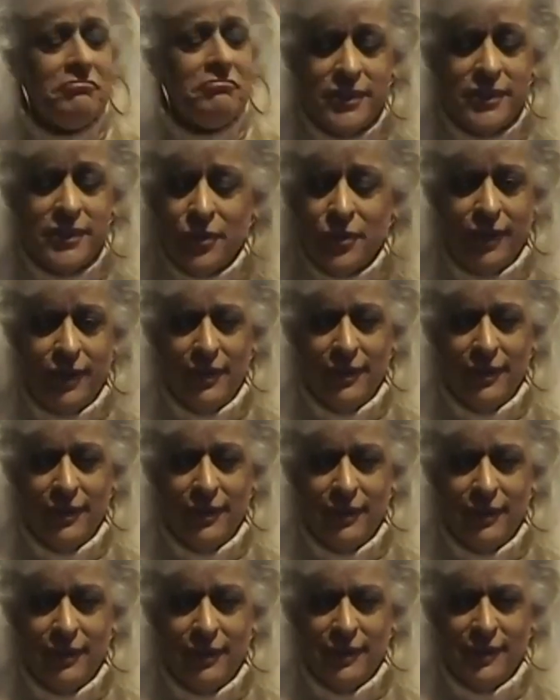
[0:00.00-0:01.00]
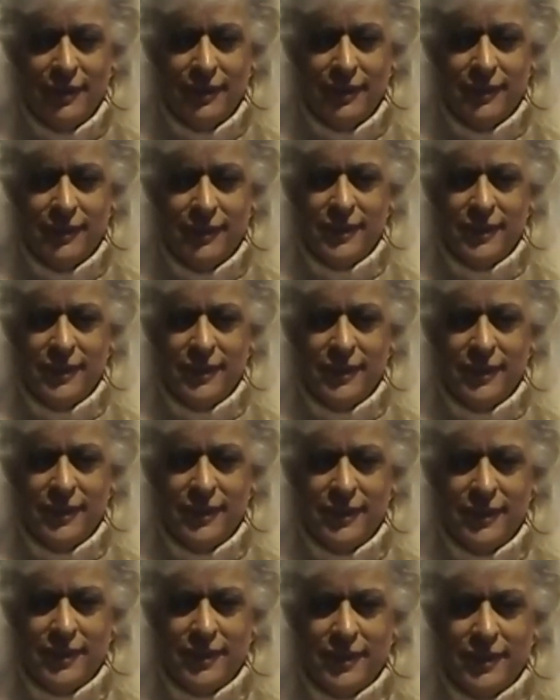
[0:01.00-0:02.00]
It's okay. Just
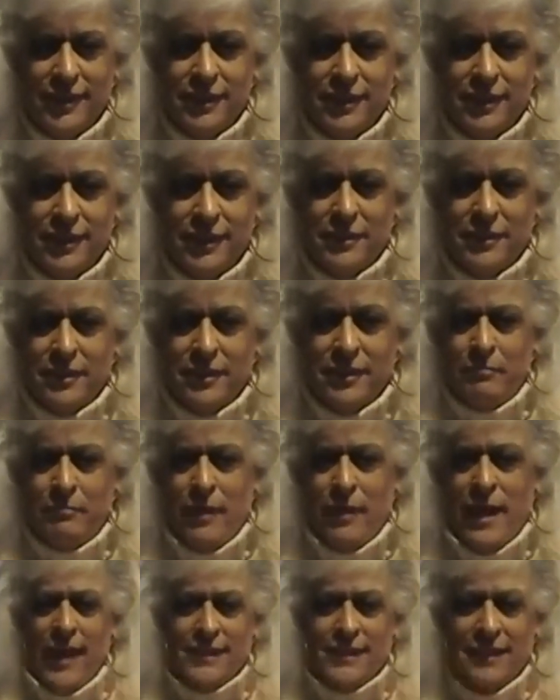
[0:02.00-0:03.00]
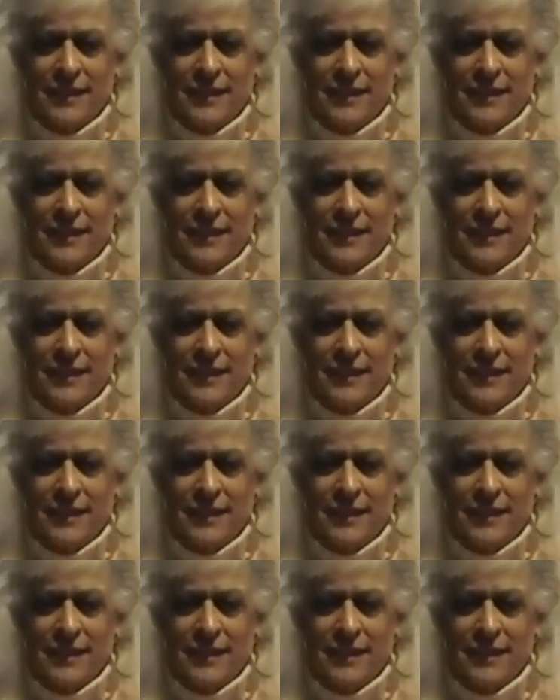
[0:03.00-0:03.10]
sit back and relax.